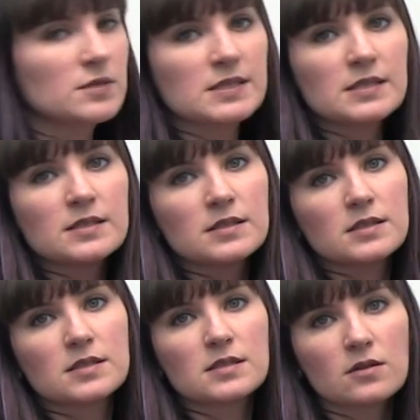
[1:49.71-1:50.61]

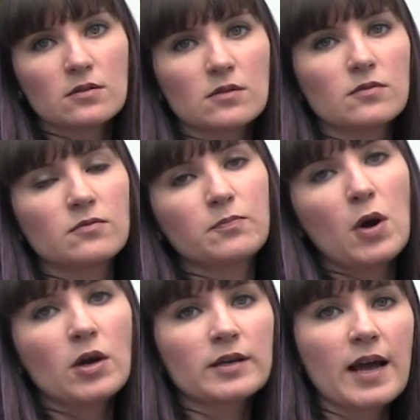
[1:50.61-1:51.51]
seasons, the
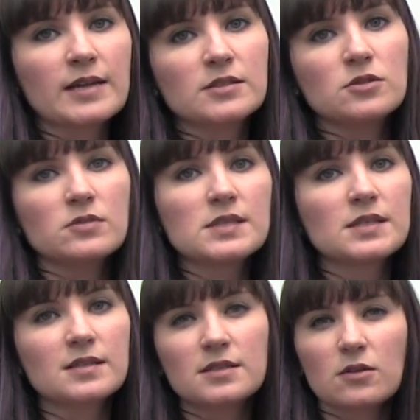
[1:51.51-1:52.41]
park adds new seats.